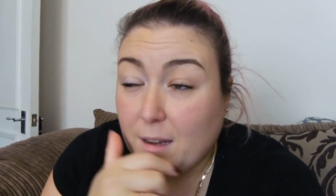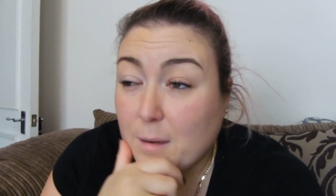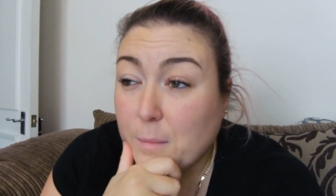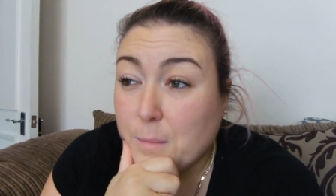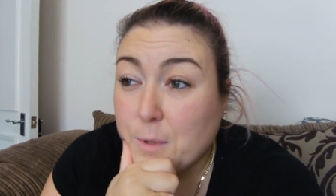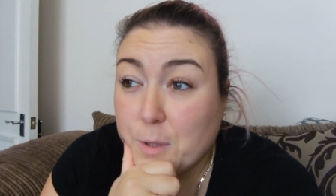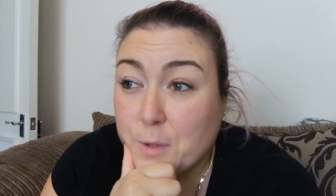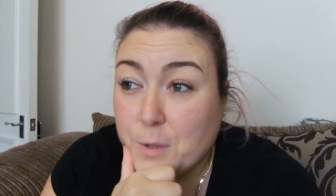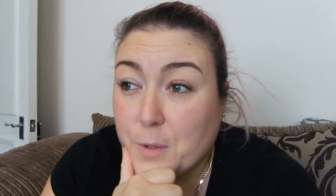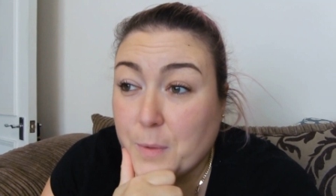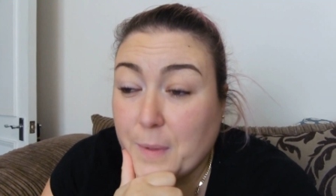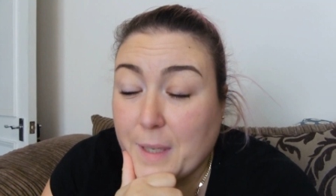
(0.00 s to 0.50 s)
I'm
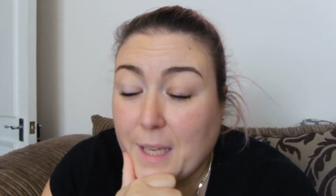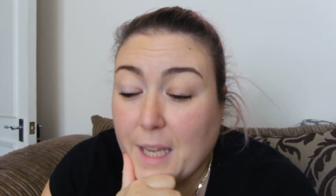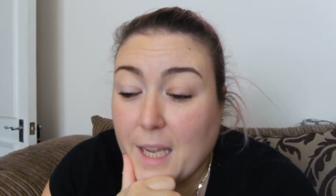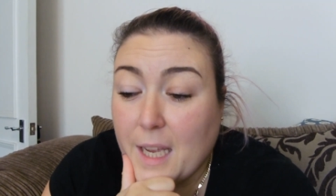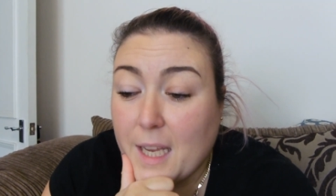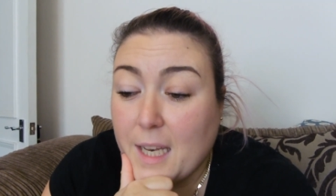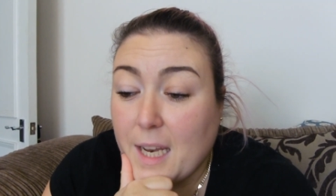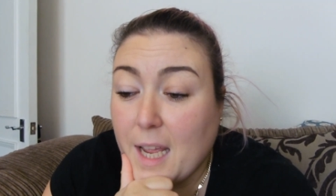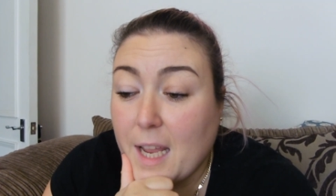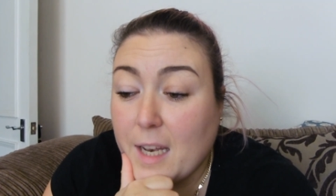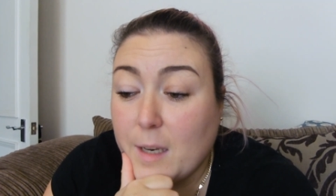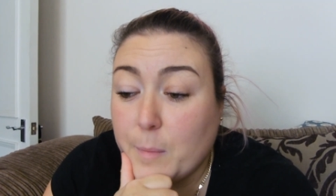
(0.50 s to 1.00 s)
not doing it
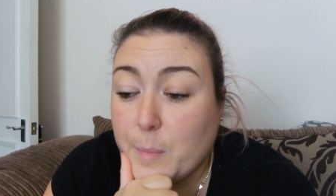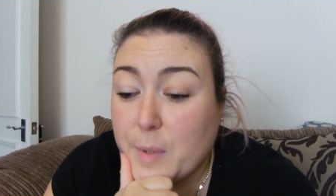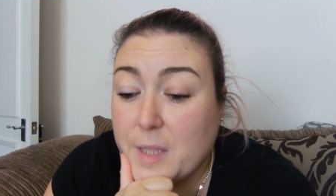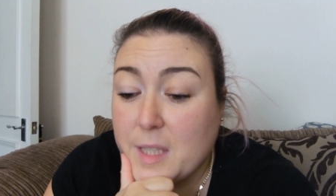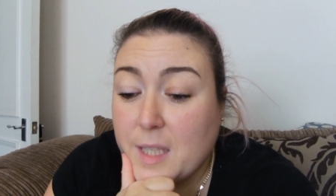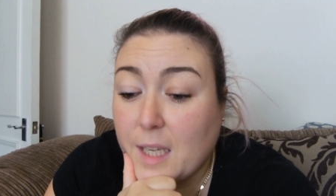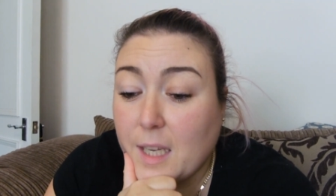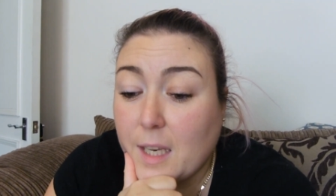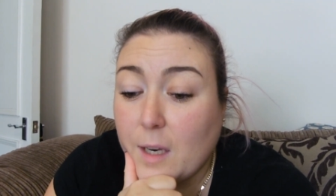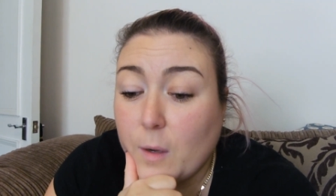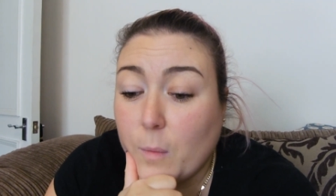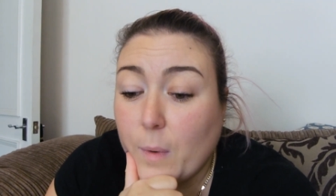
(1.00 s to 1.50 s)
in any
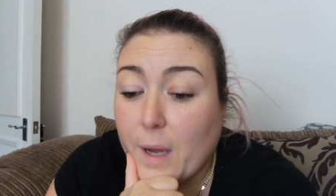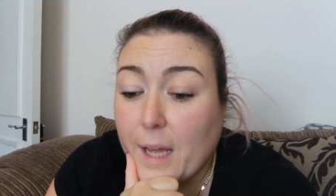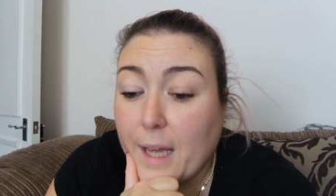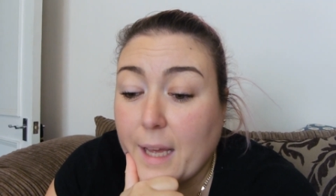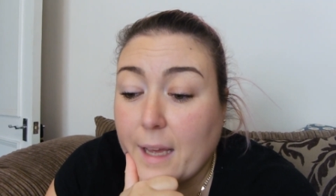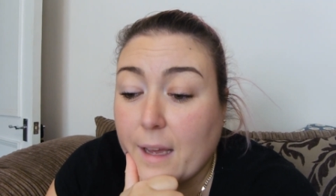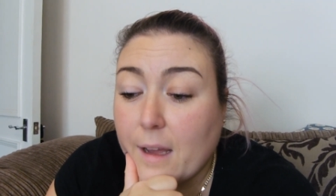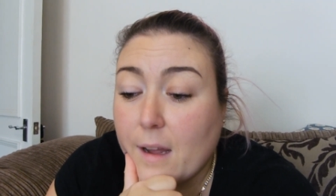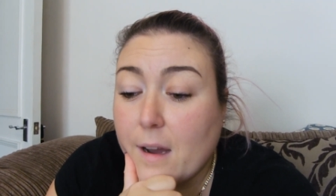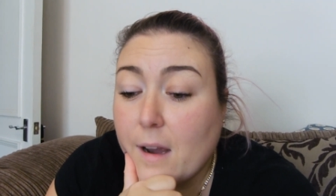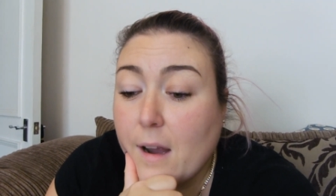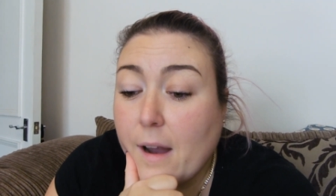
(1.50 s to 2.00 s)
particular
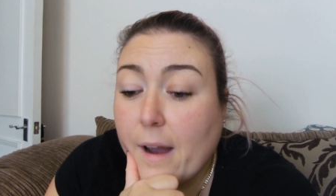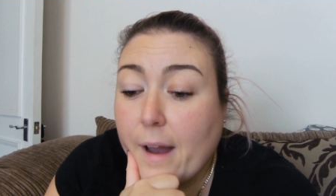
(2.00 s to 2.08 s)
way.